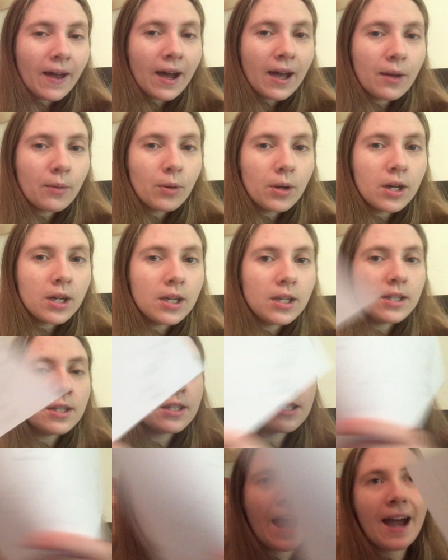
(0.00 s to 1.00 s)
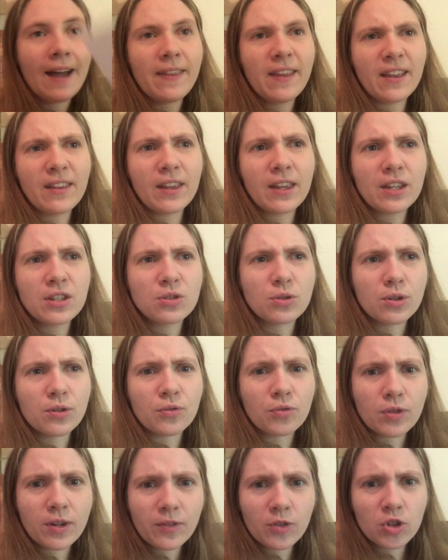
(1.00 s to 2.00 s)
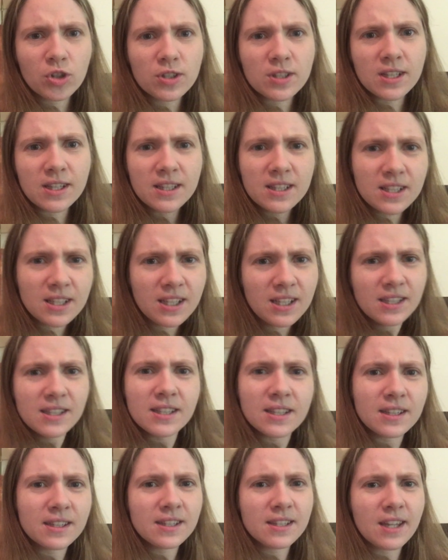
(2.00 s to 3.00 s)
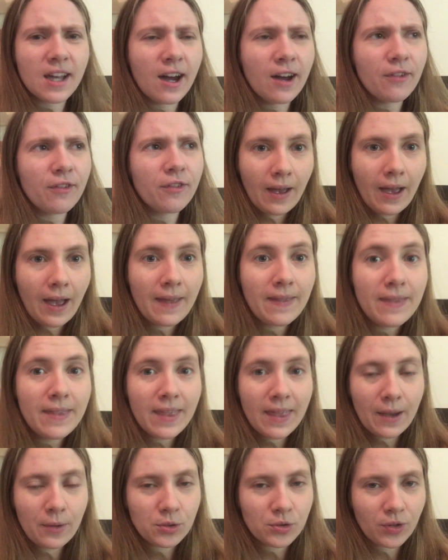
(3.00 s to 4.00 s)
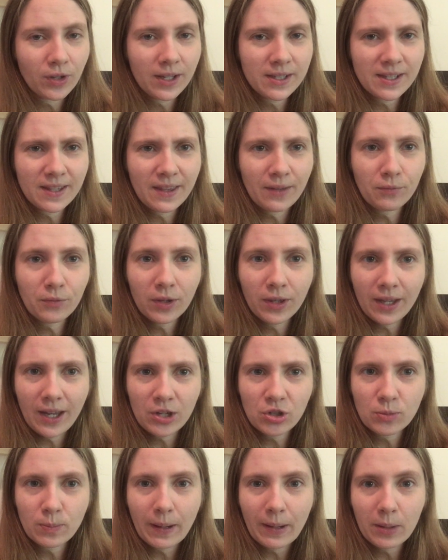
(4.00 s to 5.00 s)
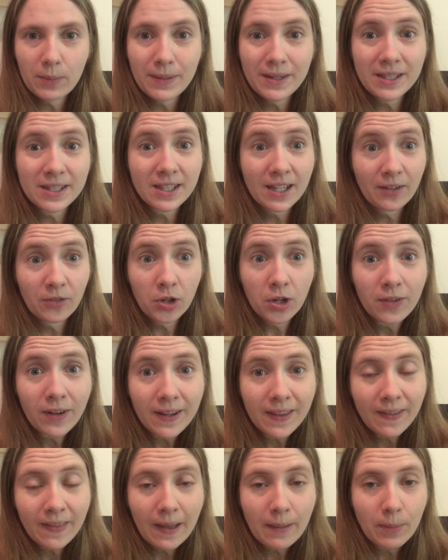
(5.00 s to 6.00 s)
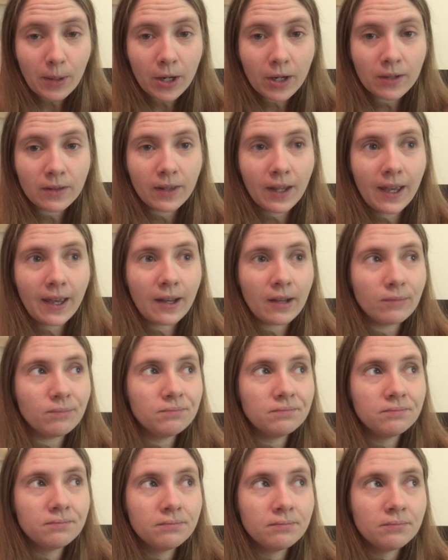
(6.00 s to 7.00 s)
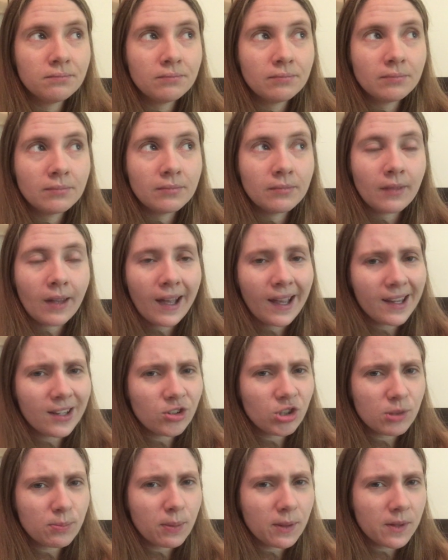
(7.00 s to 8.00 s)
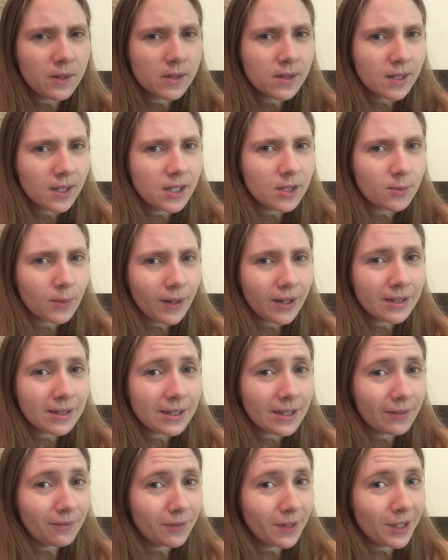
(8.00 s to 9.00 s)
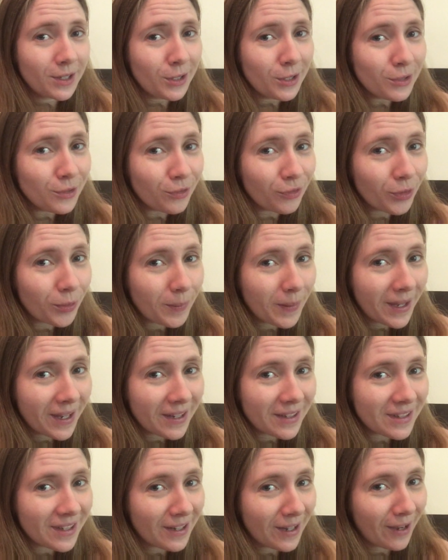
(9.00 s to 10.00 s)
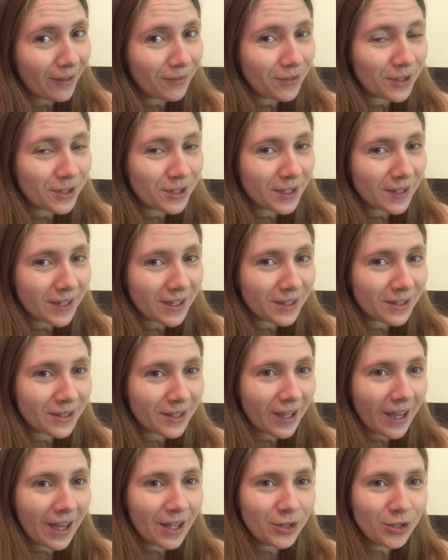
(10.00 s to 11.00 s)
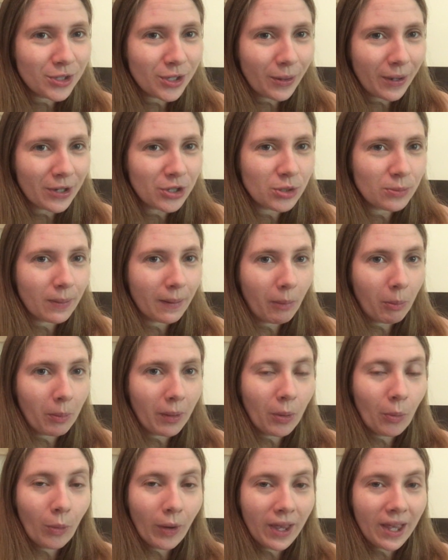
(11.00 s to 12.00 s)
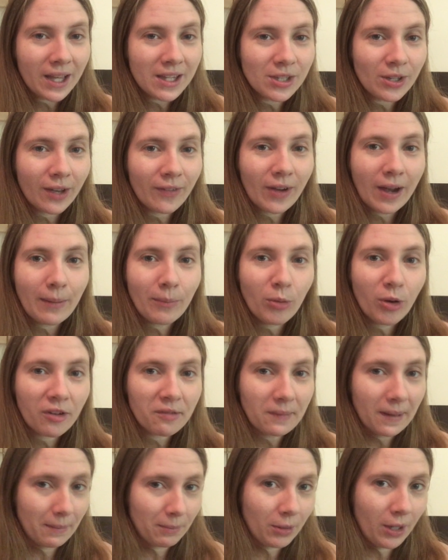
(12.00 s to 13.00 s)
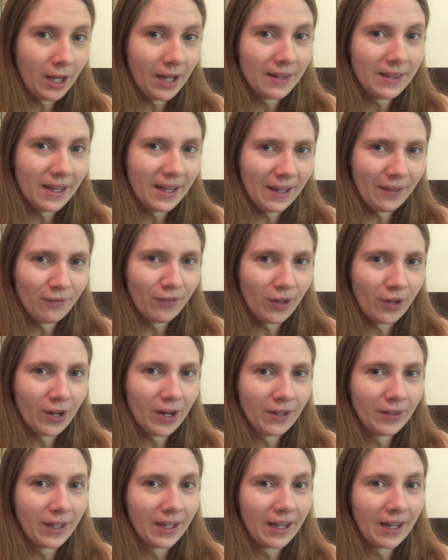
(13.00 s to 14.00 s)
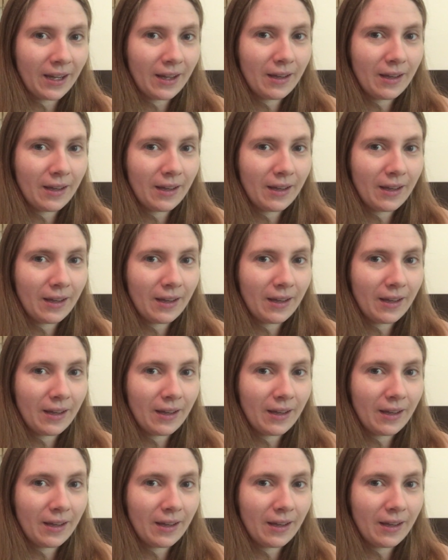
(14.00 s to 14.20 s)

I was adding like sort of rivers and cities and stuff, and then I was realizing that really I should probably be discovery writing that part. Like I can just put the cities where it's convenient for me to have the cities, and so I should probably wait until I've got more of my plot and I can figure out like